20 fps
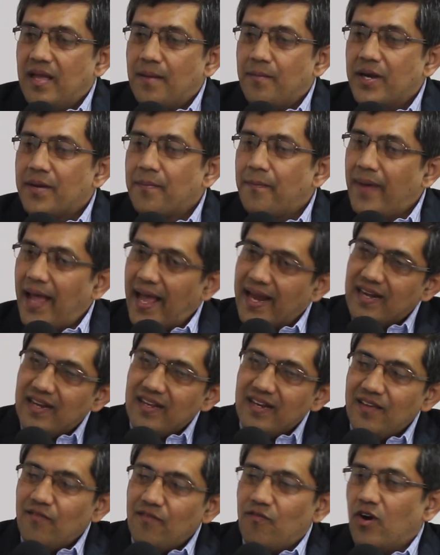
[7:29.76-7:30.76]
But
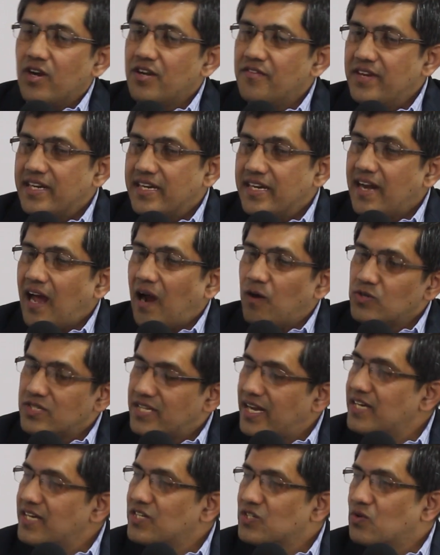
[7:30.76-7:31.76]
parallelly, what we did
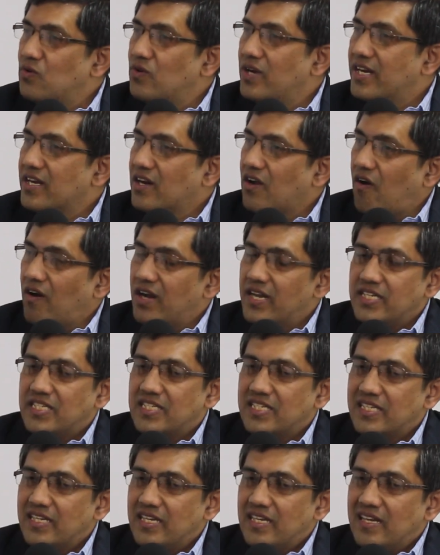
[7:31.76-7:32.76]
outside school and
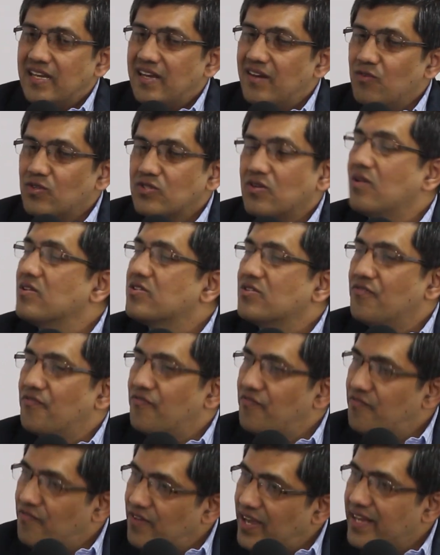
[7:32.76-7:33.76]
college was also
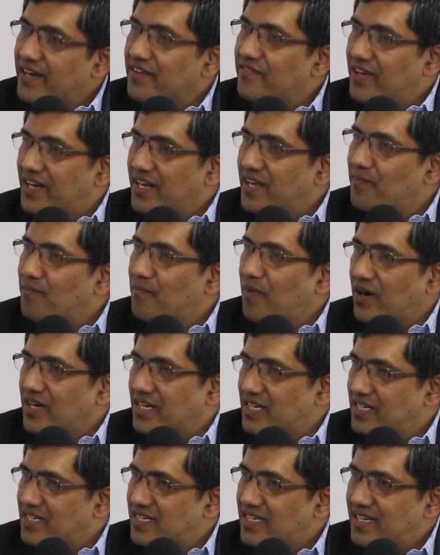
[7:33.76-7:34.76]
very, very
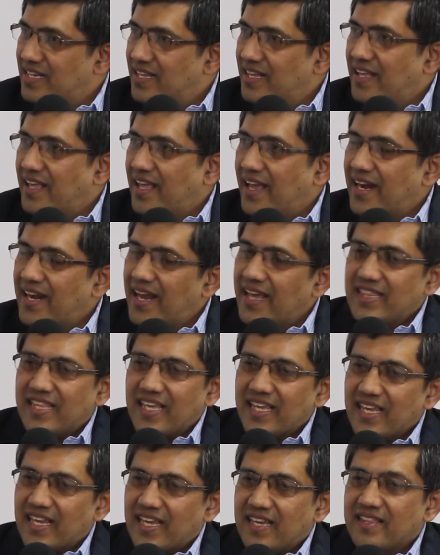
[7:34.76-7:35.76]
important. And I
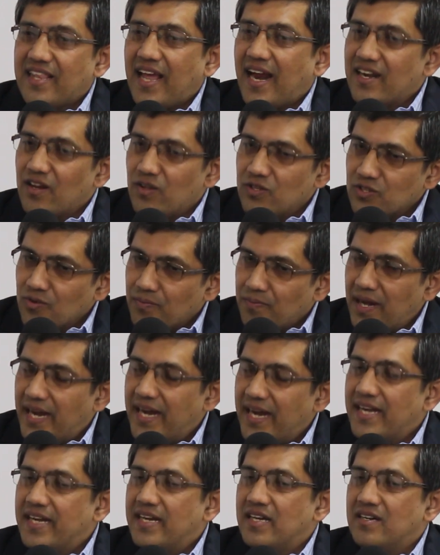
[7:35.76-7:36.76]
think that also
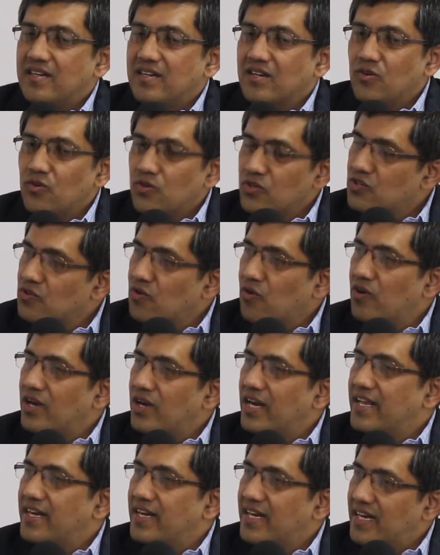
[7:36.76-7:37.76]
played a good
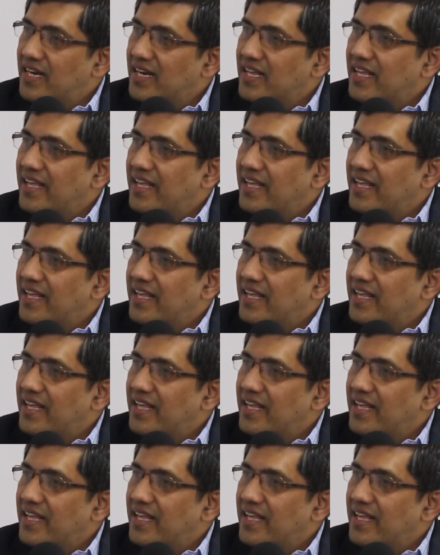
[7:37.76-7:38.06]
role in